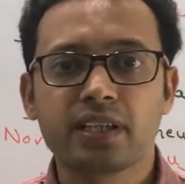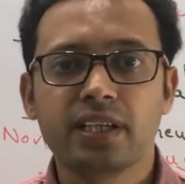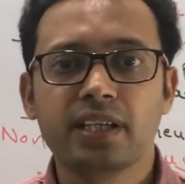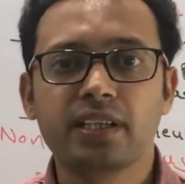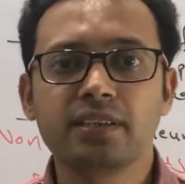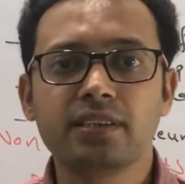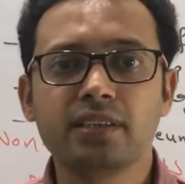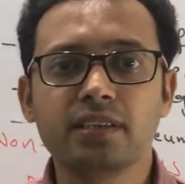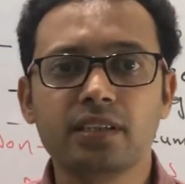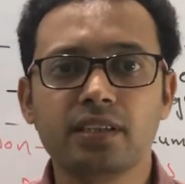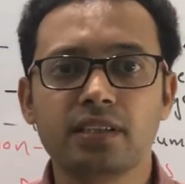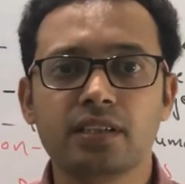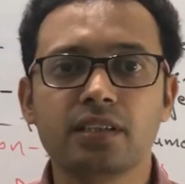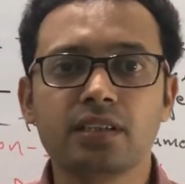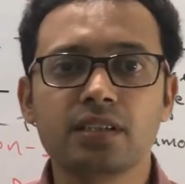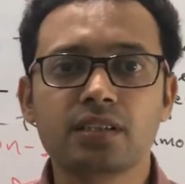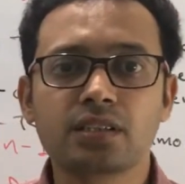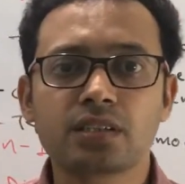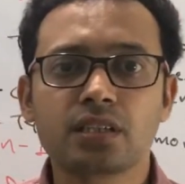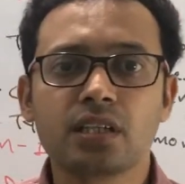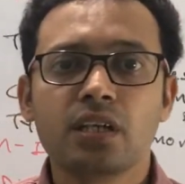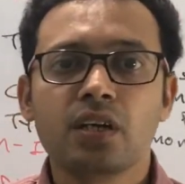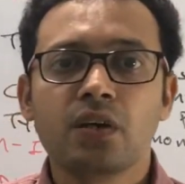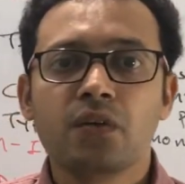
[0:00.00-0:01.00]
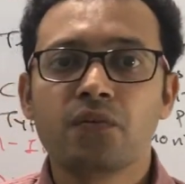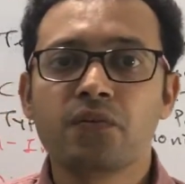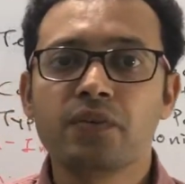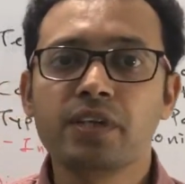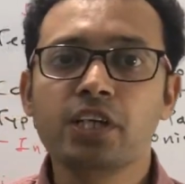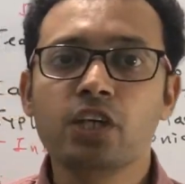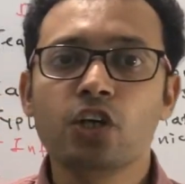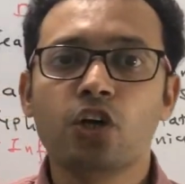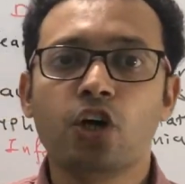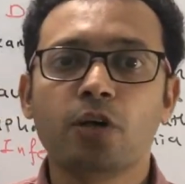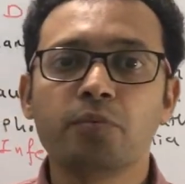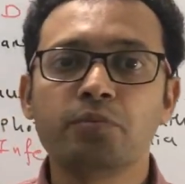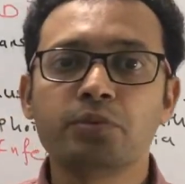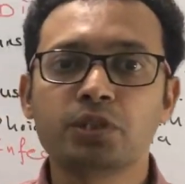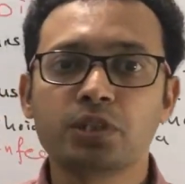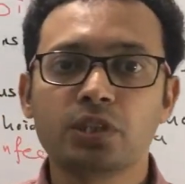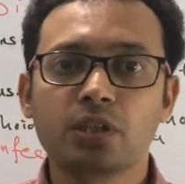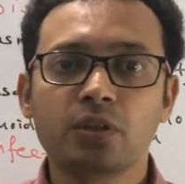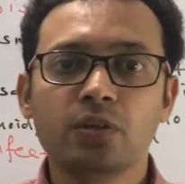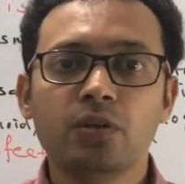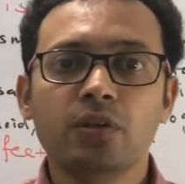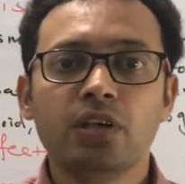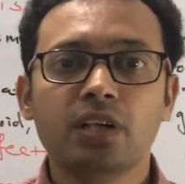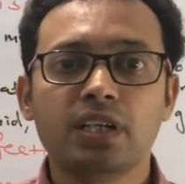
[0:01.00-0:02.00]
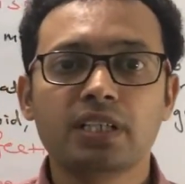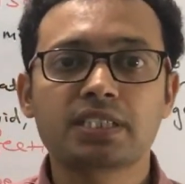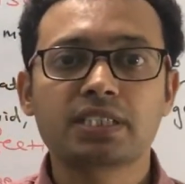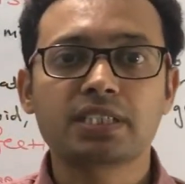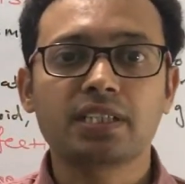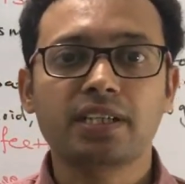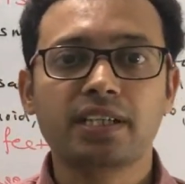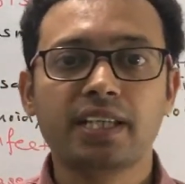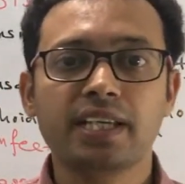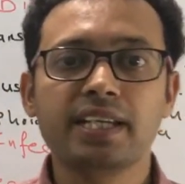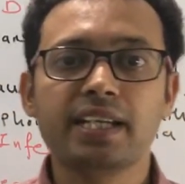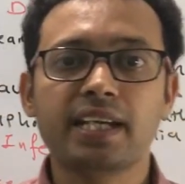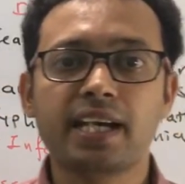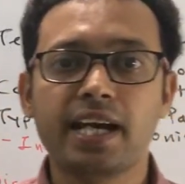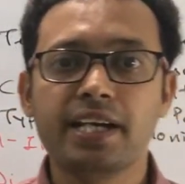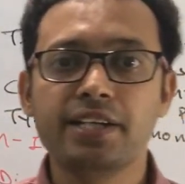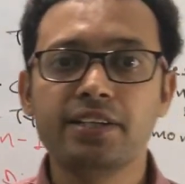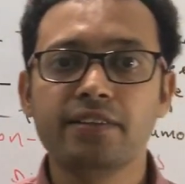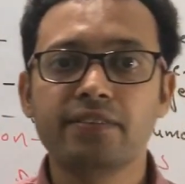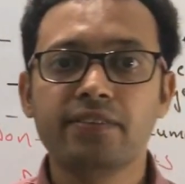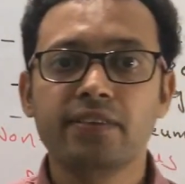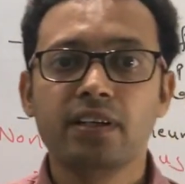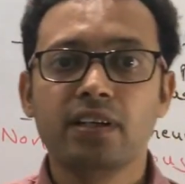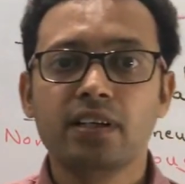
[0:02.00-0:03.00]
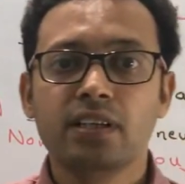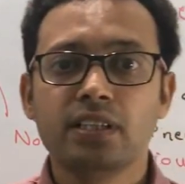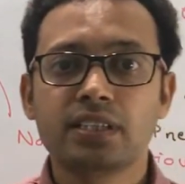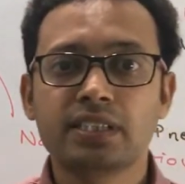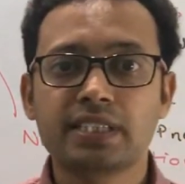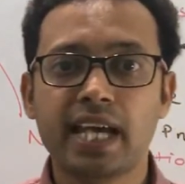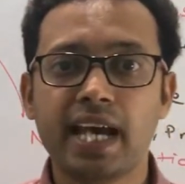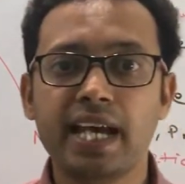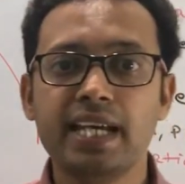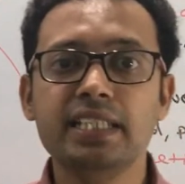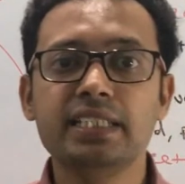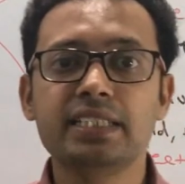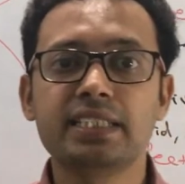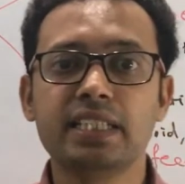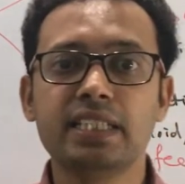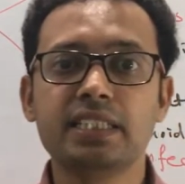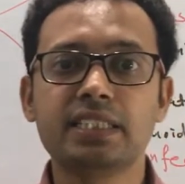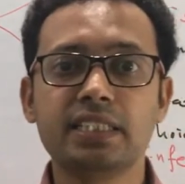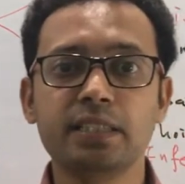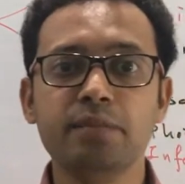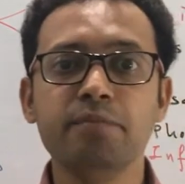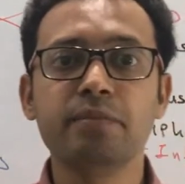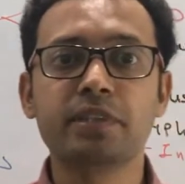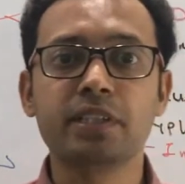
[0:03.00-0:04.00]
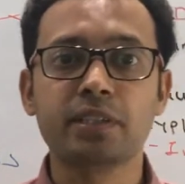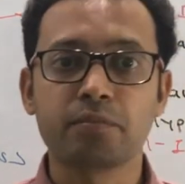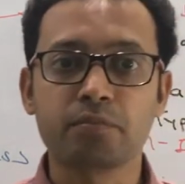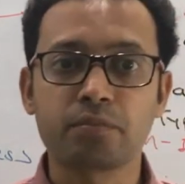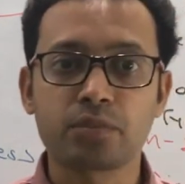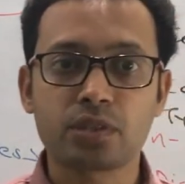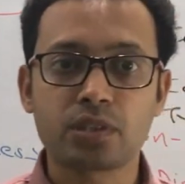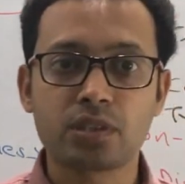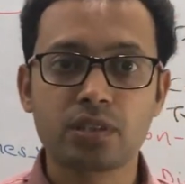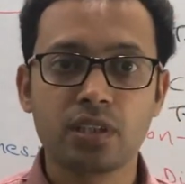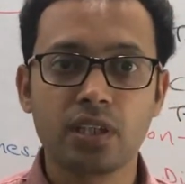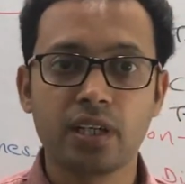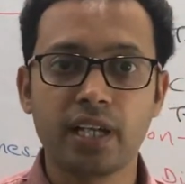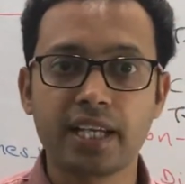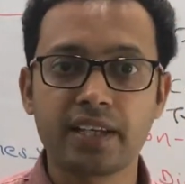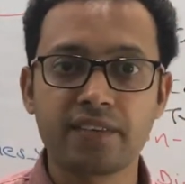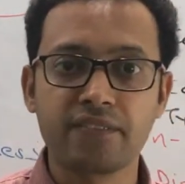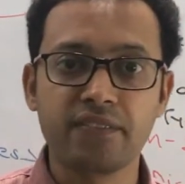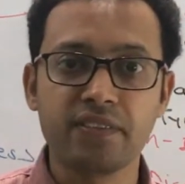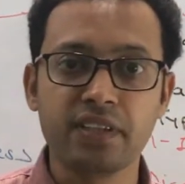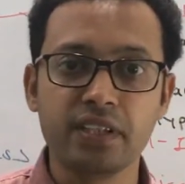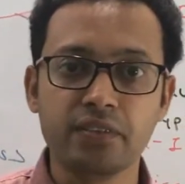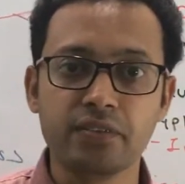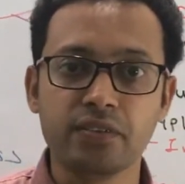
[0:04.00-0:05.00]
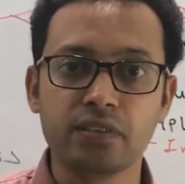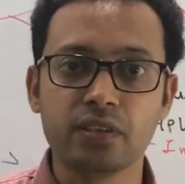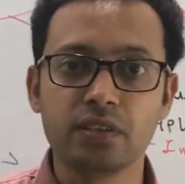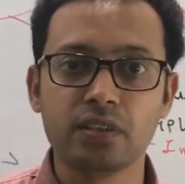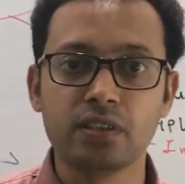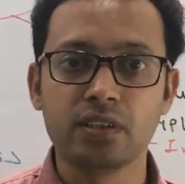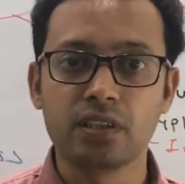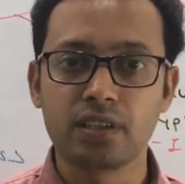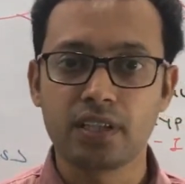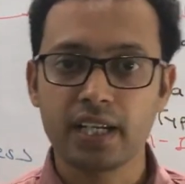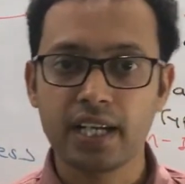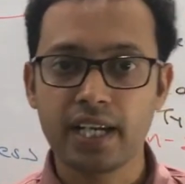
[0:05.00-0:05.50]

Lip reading: and thus we observe a certain kind of signs and symptoms like fever,